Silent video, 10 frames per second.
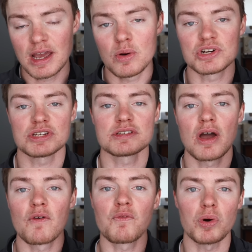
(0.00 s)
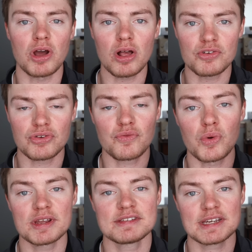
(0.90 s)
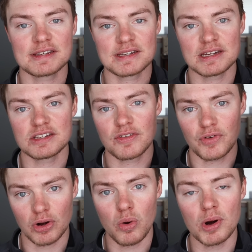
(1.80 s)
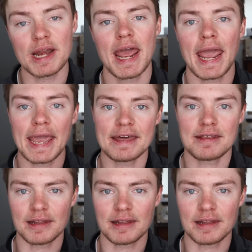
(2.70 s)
which is $4.46 for corn and